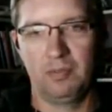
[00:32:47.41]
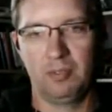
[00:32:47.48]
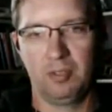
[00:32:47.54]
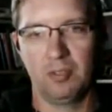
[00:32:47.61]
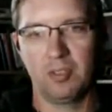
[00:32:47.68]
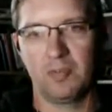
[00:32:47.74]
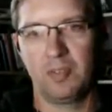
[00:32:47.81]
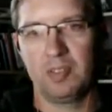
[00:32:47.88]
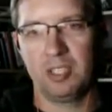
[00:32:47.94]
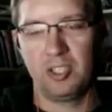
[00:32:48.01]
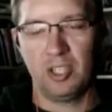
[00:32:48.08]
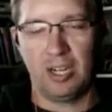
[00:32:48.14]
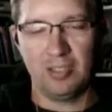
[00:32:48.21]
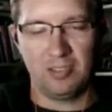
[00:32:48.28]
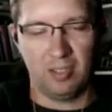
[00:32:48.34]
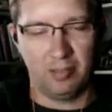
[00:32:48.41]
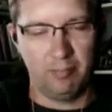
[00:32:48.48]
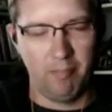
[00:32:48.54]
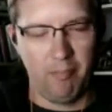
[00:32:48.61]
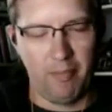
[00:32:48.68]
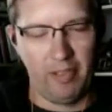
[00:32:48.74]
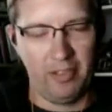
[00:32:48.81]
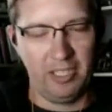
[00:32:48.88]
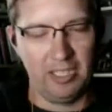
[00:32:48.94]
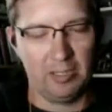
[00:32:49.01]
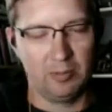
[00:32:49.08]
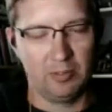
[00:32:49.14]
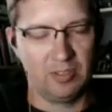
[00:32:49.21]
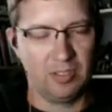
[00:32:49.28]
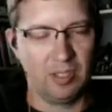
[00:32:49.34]
close to 50 shots on him, I
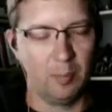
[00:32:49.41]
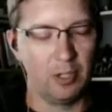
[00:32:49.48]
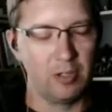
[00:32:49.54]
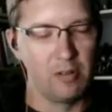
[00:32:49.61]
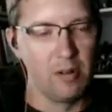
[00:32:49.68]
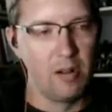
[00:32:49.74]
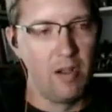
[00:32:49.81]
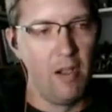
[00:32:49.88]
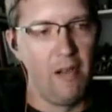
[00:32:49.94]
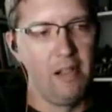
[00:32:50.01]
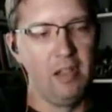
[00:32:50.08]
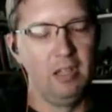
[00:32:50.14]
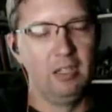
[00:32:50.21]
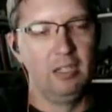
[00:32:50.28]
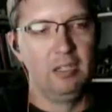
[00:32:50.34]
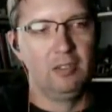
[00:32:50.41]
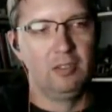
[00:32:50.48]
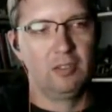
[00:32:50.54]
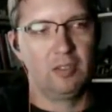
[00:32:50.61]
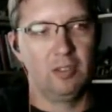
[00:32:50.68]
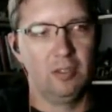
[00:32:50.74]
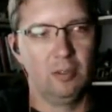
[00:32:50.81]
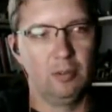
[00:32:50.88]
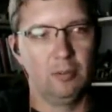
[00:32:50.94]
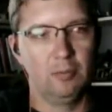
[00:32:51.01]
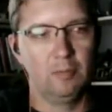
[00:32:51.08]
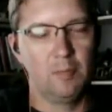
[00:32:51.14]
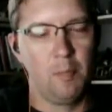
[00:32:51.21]
think was the number. So